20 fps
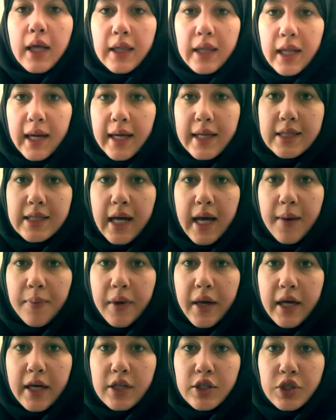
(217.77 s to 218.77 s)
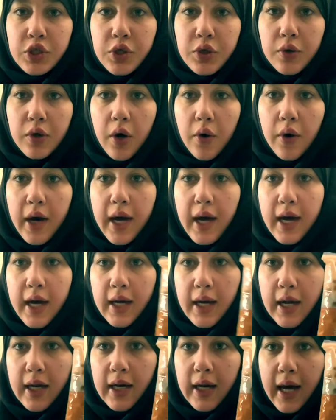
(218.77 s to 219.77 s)
The next step is to go
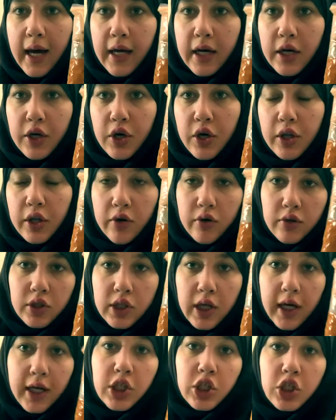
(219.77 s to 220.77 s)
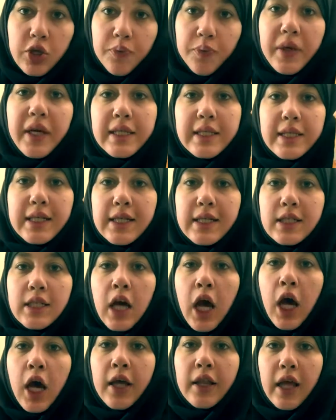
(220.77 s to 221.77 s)
ahead and add in your little chocolate chip pieces.
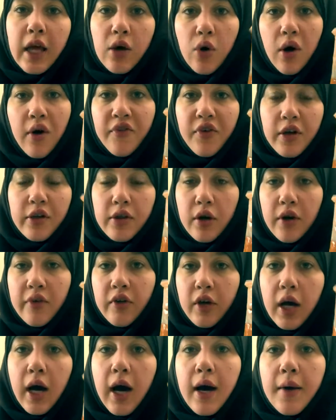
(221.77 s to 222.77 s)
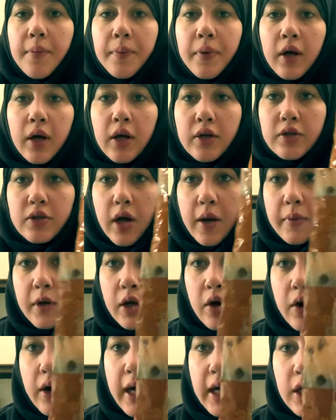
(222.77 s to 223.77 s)
They call for 1/3 of a cup. So I'm
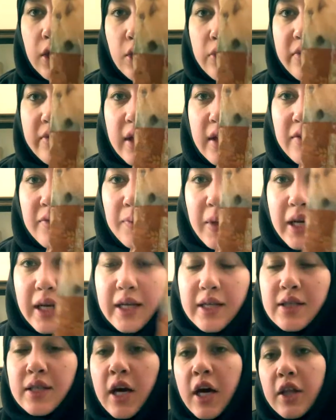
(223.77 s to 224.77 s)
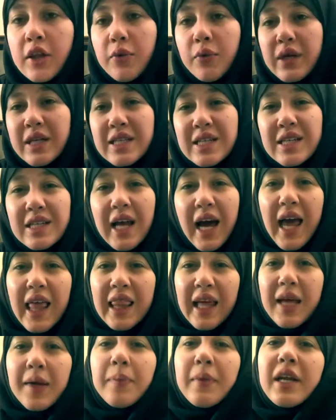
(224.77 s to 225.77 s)
going to go ahead and use these minis. The reason I
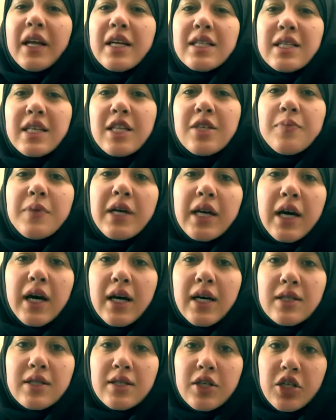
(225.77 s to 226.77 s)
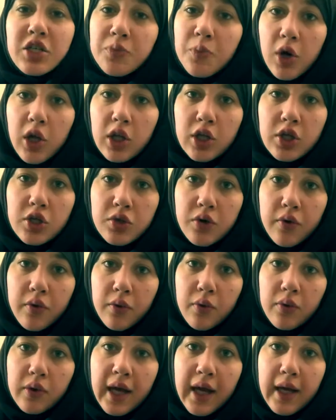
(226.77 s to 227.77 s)
like minis is because they're smaller,
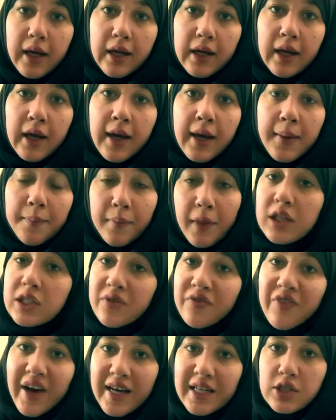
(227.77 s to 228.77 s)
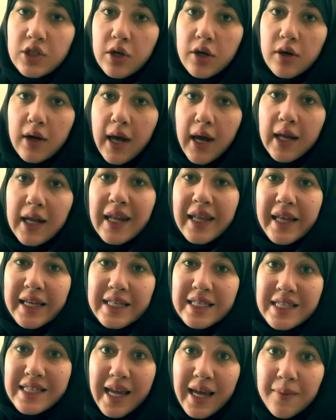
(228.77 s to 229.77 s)
so they melt faster, and then
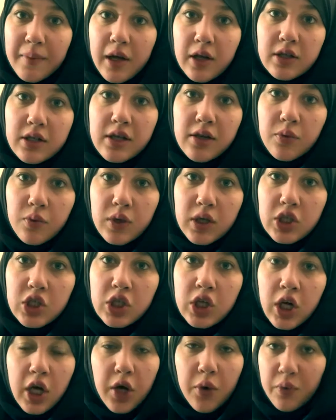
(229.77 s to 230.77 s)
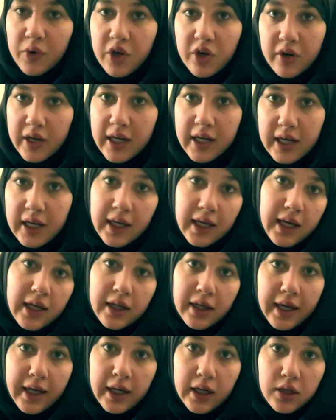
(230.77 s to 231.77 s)
they stay melted, which when you're eating
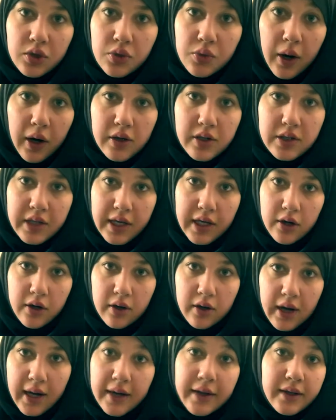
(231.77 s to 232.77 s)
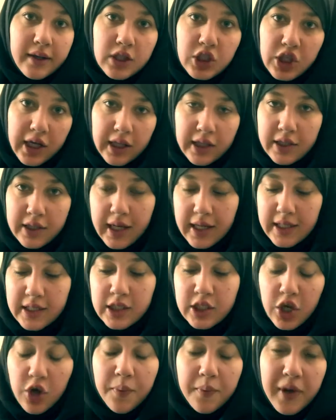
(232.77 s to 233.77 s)
it like 2 hours later and chocolate's kind of
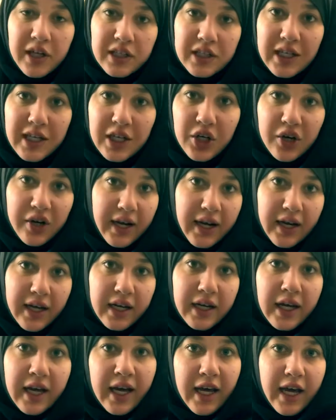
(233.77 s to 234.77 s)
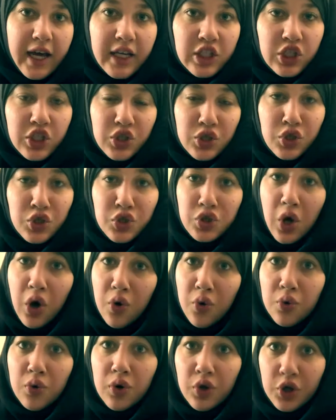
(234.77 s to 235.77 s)
still melting in your hand, it's just
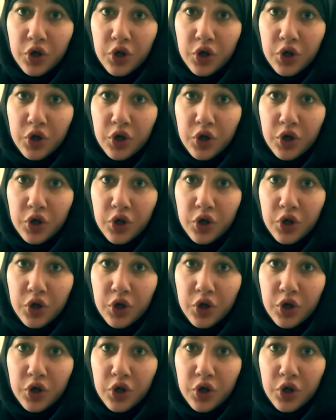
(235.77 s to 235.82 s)
so